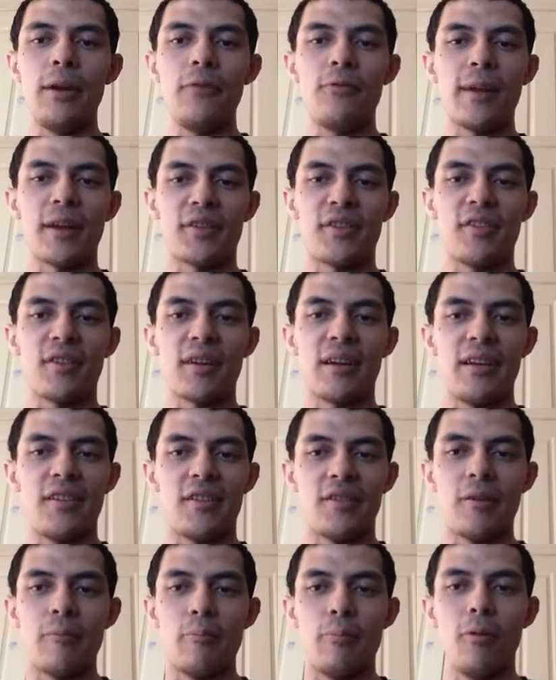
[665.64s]
reflexes
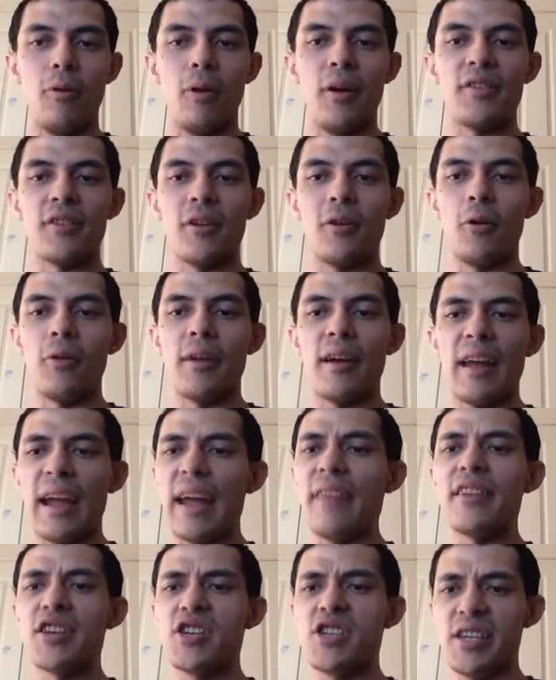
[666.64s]
against bullets and all that,
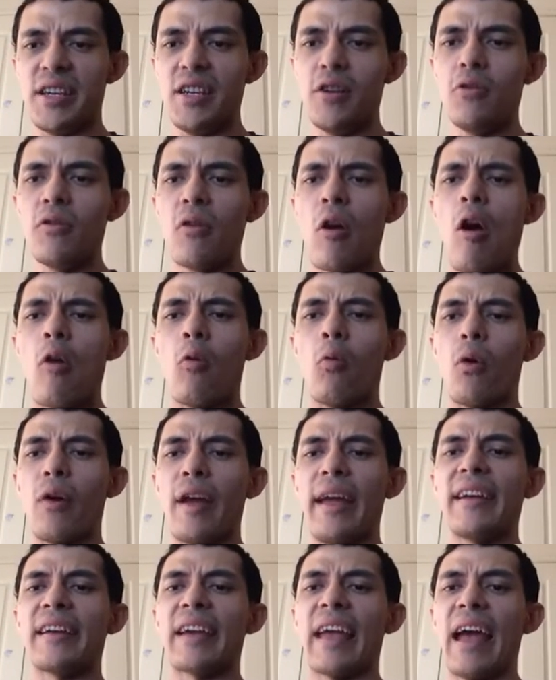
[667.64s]
and the shield,
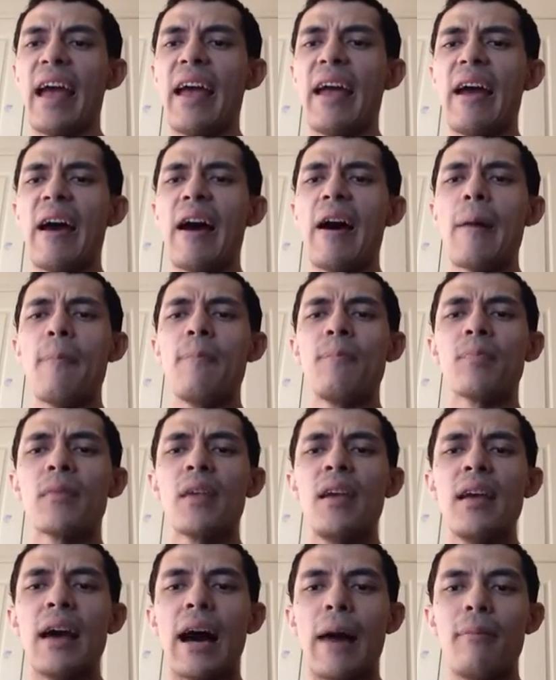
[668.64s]

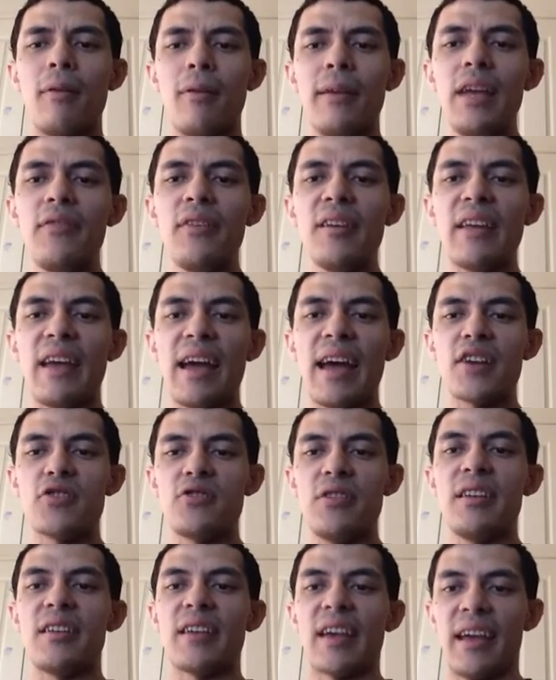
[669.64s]
I believe it
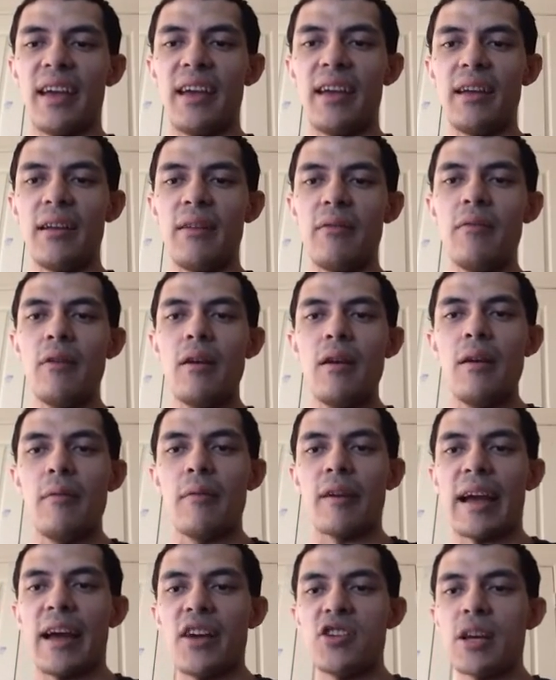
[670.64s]
actually can
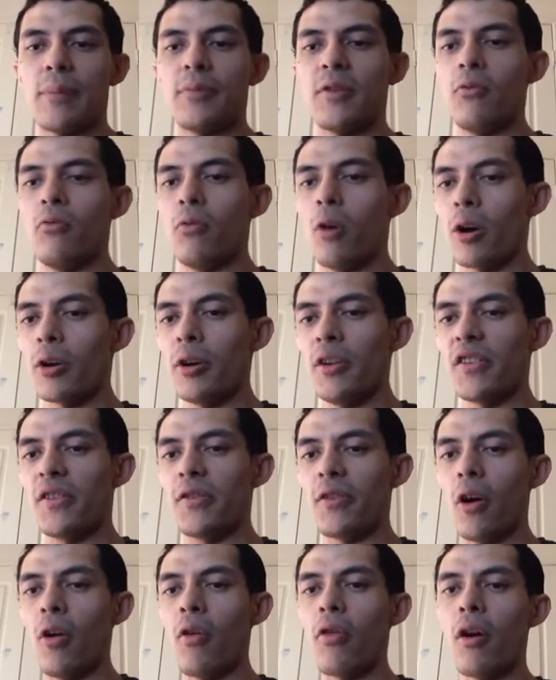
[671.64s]
catch up to
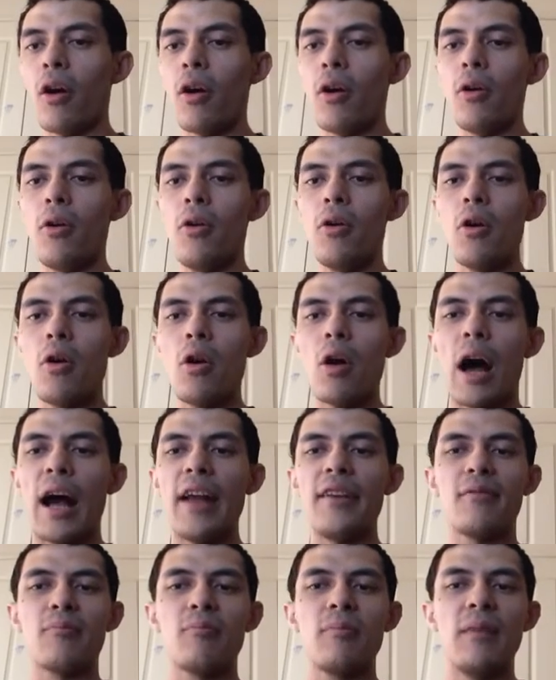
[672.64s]
rockets, although
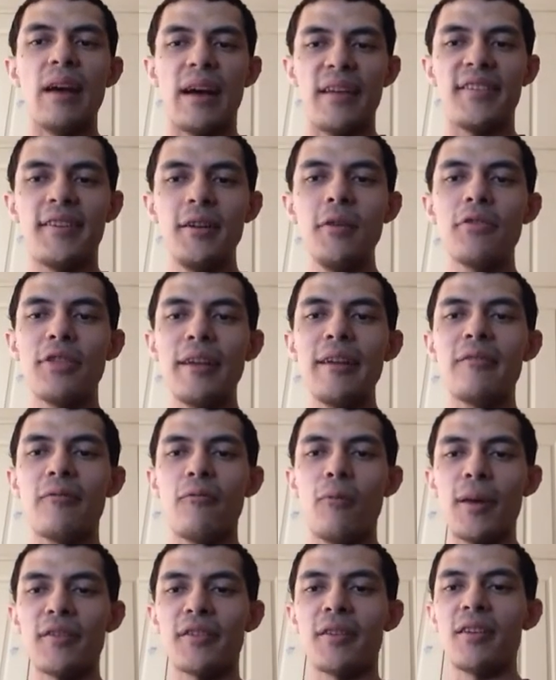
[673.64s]
I still
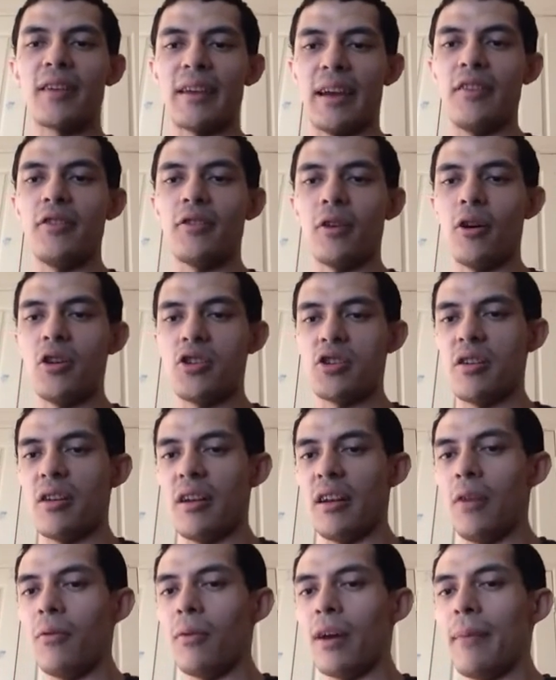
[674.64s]
think Wesker can dodge it
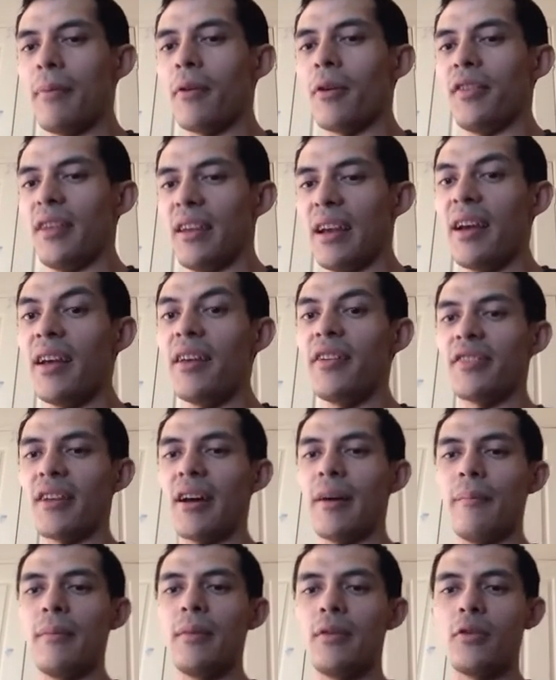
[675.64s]
anyway, because he has
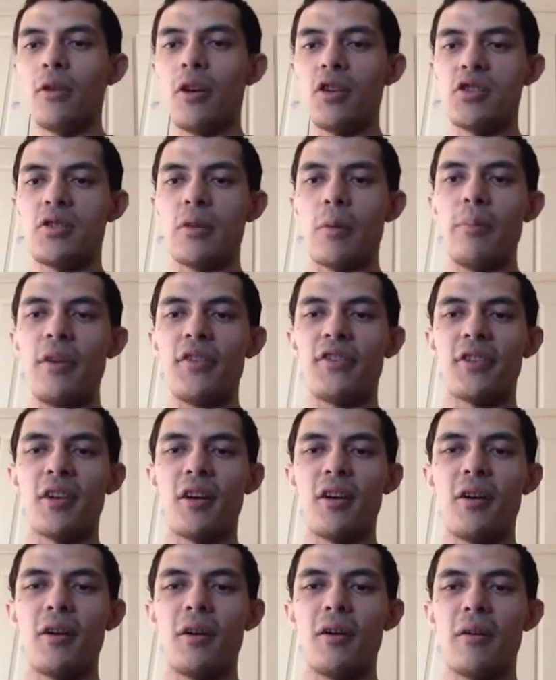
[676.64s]
dodged a
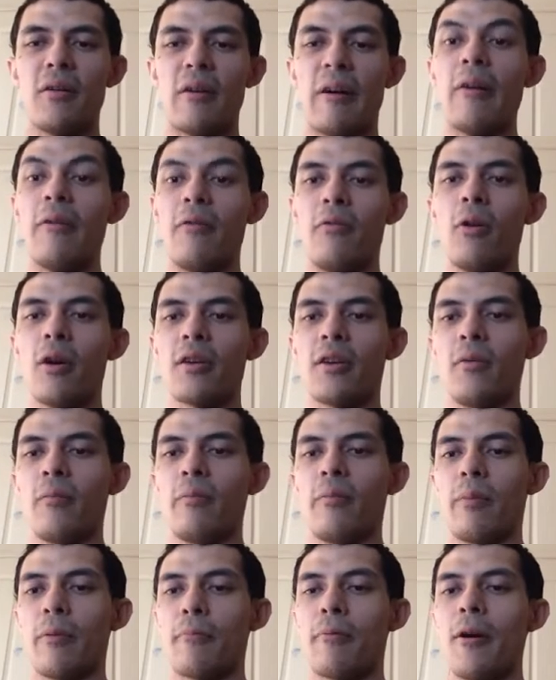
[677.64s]
missile,
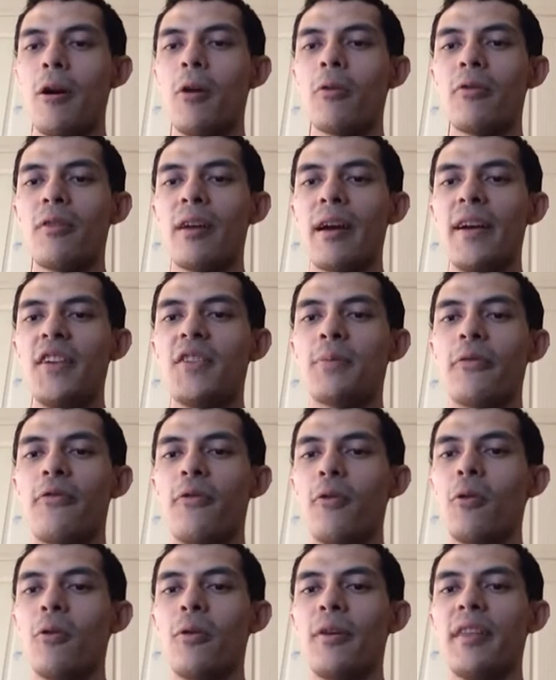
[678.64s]
rocket-propelled grenades
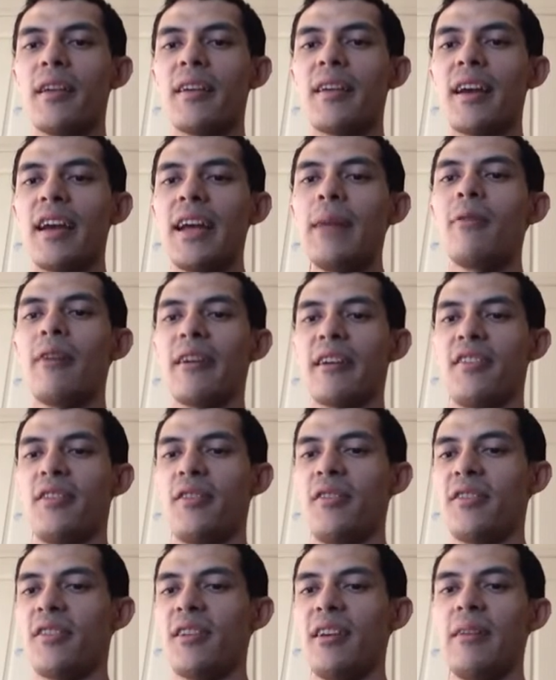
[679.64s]
before in the game, like
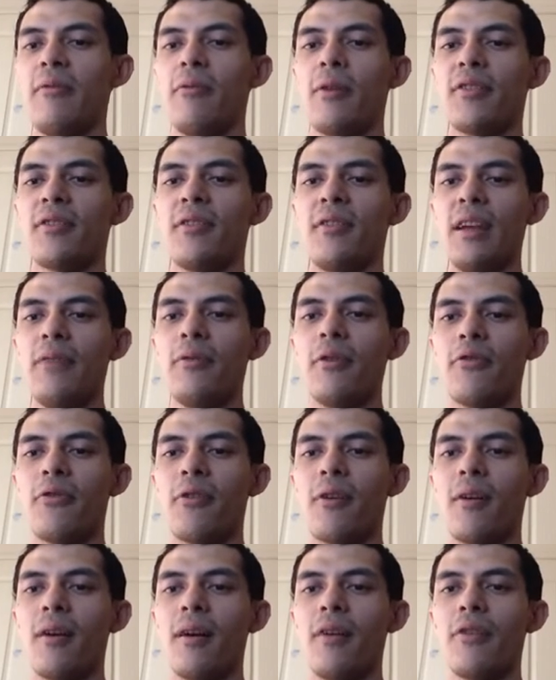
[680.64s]
as you see in Resident Evil
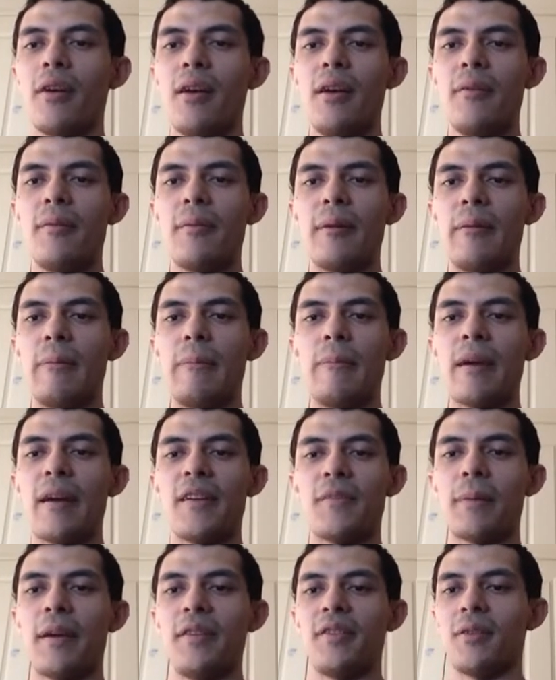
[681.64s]
5, then
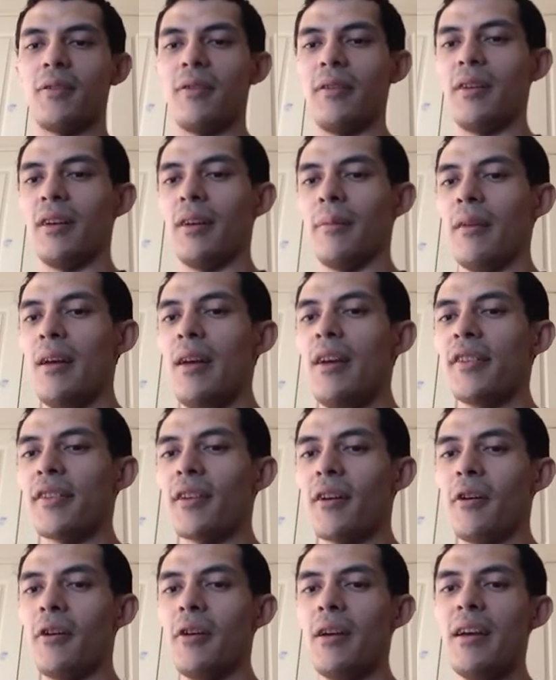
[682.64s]
that's basically it.
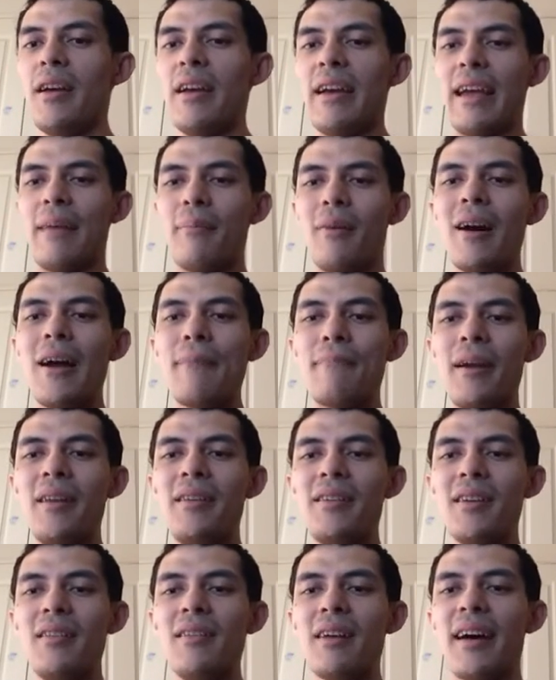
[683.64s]
So, in my
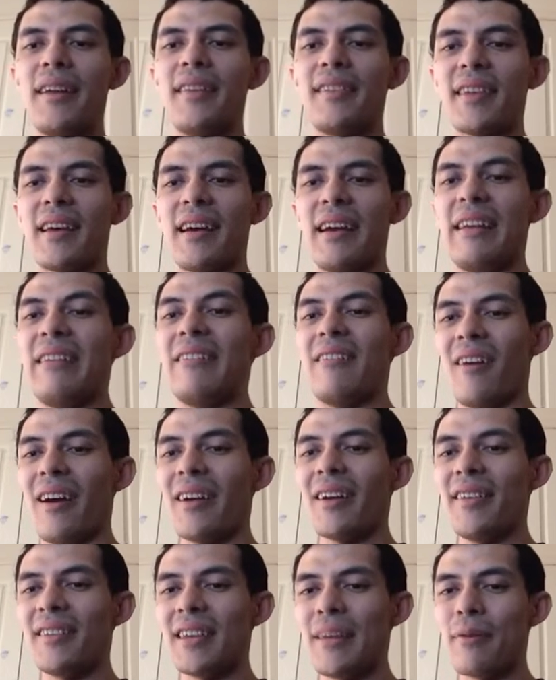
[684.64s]
opinion, I'd say,
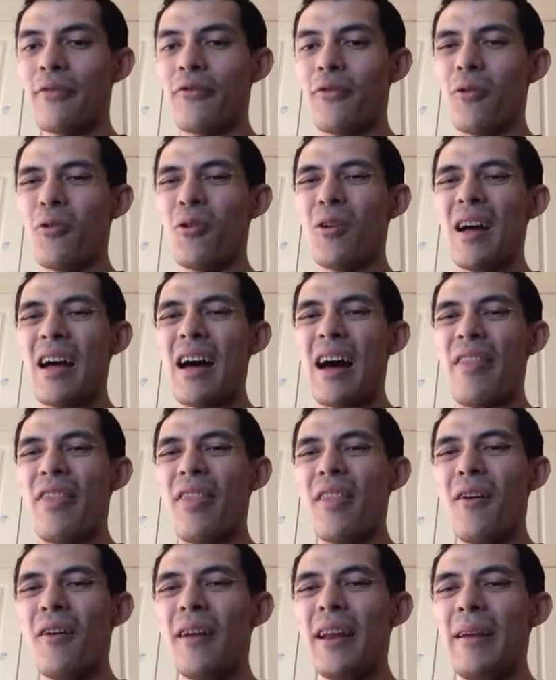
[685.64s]
like I said before, a
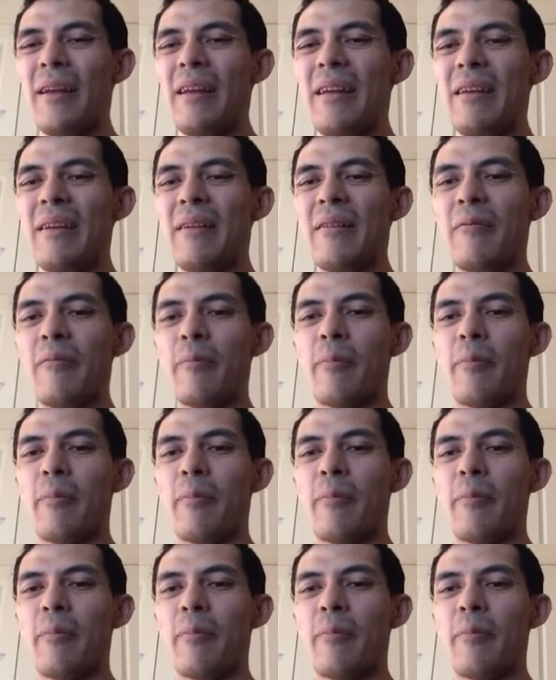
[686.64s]
90%